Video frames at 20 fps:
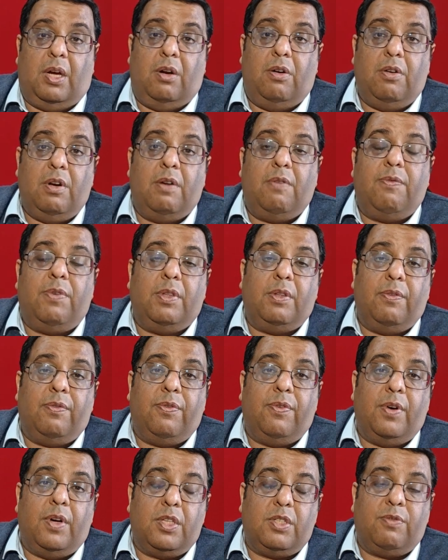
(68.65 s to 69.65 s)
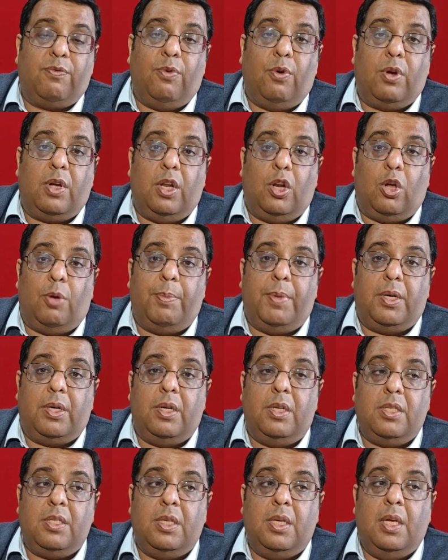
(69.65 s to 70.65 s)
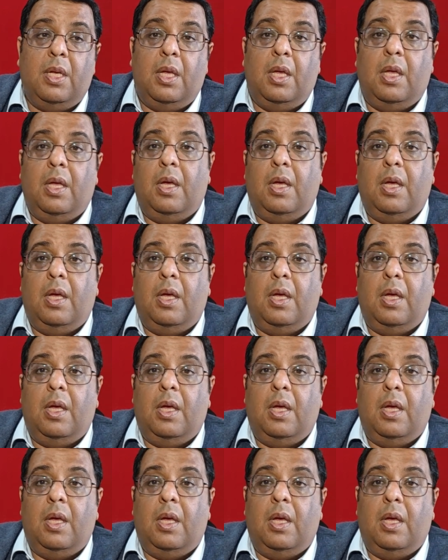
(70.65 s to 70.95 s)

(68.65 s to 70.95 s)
100 for the first 4 kilometers,